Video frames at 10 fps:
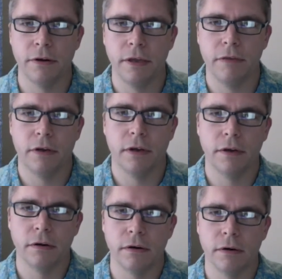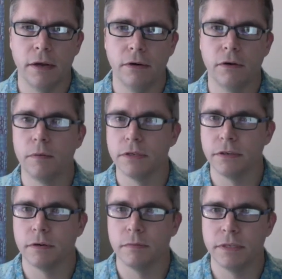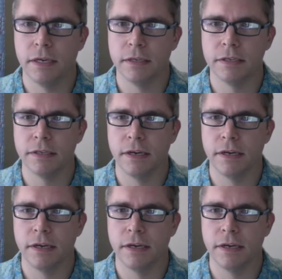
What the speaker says: even under normal circumstances.